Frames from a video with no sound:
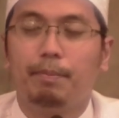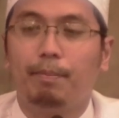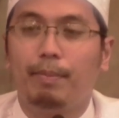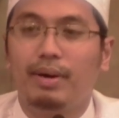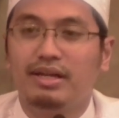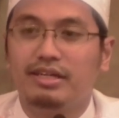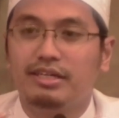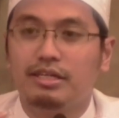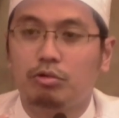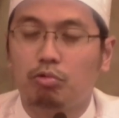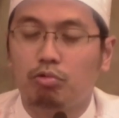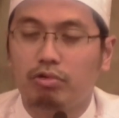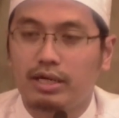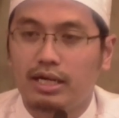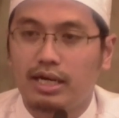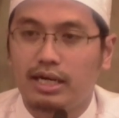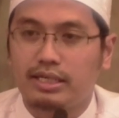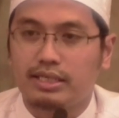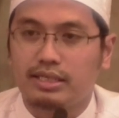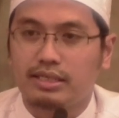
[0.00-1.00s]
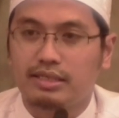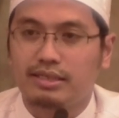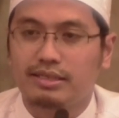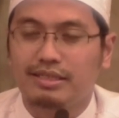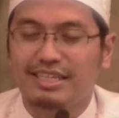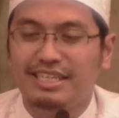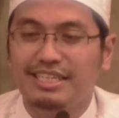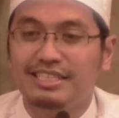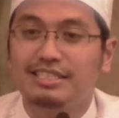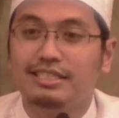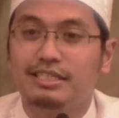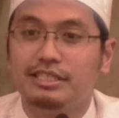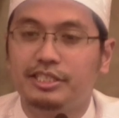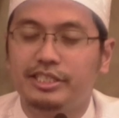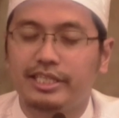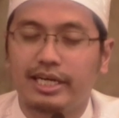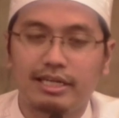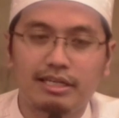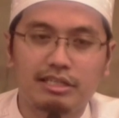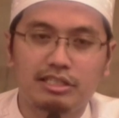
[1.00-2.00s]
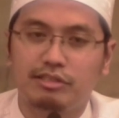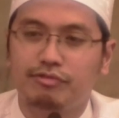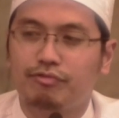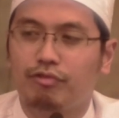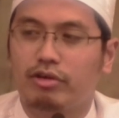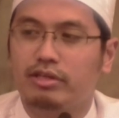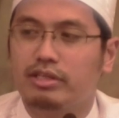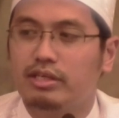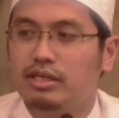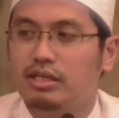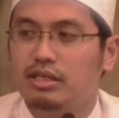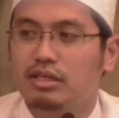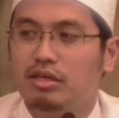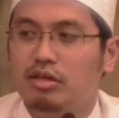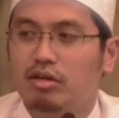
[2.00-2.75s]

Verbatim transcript: but the Quran is a challenge for the